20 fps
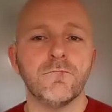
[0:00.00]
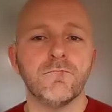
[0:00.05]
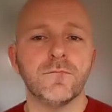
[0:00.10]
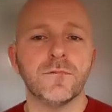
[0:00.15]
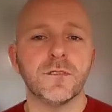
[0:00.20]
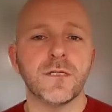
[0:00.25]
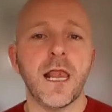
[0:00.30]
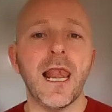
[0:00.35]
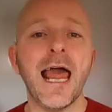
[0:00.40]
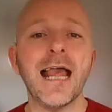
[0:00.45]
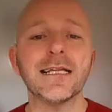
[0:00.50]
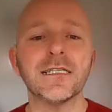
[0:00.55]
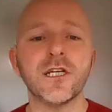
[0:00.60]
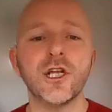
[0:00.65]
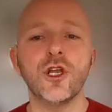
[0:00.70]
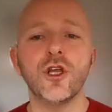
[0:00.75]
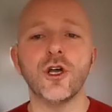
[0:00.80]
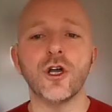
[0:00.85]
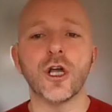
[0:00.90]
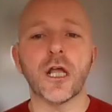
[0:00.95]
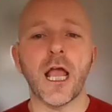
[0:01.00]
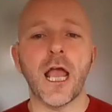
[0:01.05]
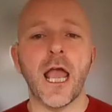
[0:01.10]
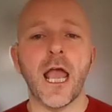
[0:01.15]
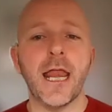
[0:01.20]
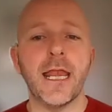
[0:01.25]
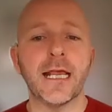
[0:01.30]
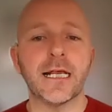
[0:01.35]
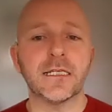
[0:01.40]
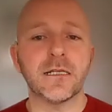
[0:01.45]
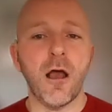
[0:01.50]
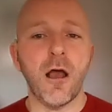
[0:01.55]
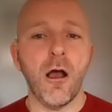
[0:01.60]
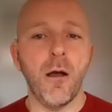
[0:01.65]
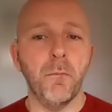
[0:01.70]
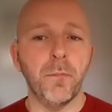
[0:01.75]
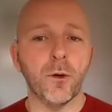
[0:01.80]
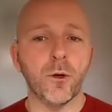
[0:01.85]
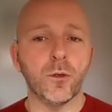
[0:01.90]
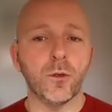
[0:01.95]
So let's look at an
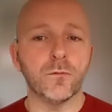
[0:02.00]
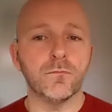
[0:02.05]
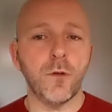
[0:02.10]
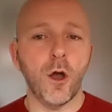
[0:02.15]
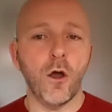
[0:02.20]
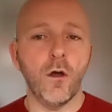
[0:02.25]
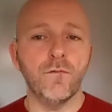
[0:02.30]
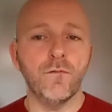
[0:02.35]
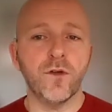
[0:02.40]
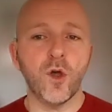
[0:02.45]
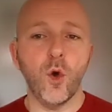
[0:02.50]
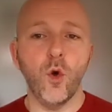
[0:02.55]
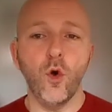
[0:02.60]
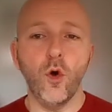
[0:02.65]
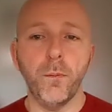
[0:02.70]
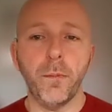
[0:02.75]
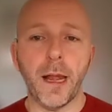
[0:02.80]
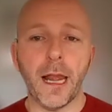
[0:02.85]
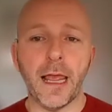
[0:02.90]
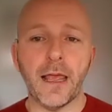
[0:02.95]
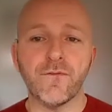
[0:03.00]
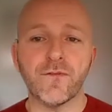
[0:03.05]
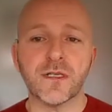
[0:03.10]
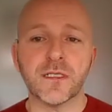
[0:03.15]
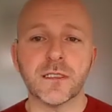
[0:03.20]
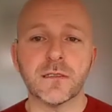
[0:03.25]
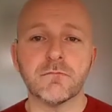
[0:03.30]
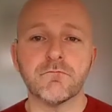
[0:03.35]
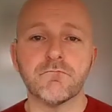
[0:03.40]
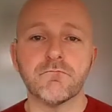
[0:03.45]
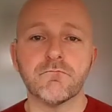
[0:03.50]
example of core beliefs.